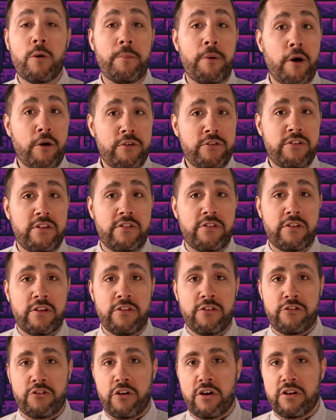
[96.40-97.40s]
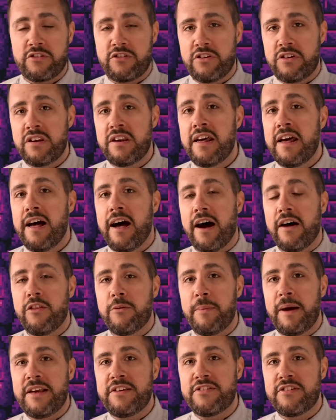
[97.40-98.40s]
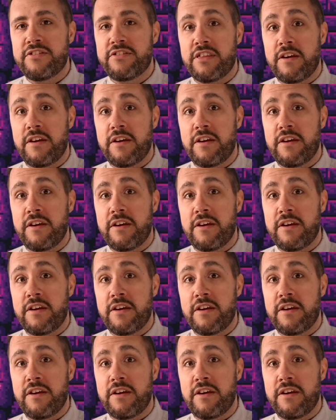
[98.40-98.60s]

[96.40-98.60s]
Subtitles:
opposed its construction on the basis